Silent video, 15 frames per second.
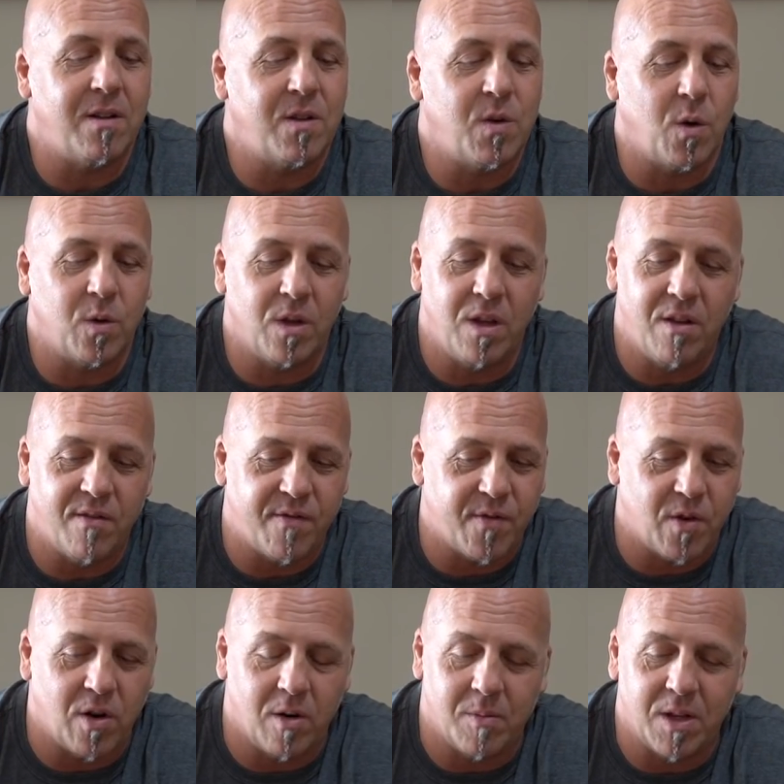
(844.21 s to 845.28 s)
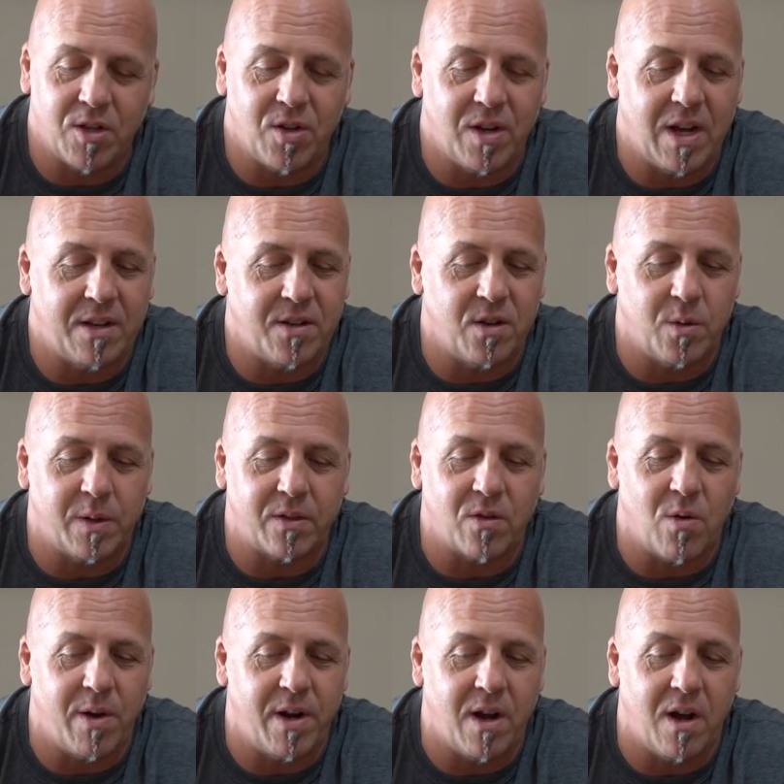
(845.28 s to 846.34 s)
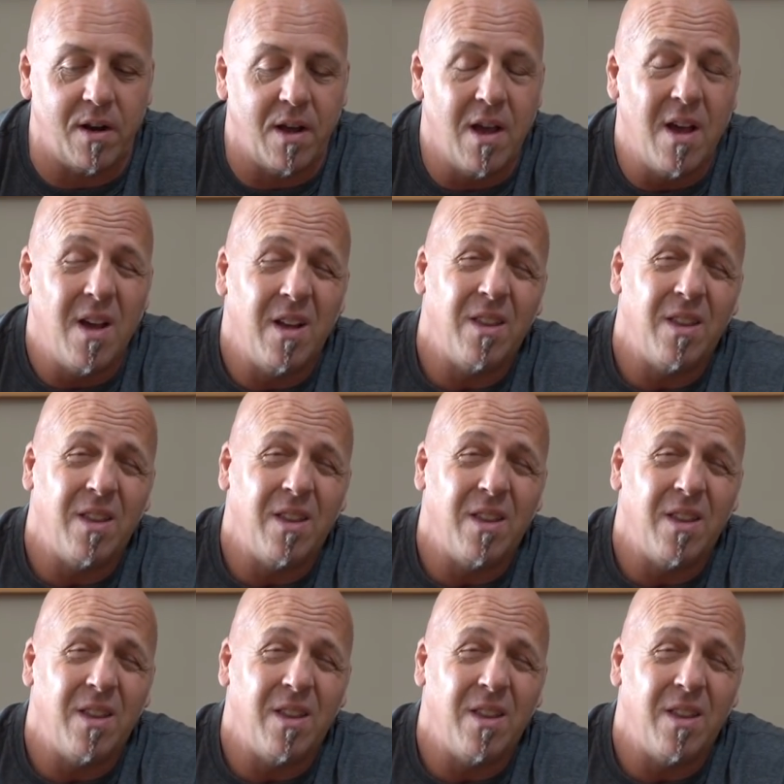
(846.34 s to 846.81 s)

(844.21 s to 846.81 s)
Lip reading: totally informed, let you guys know what's going on.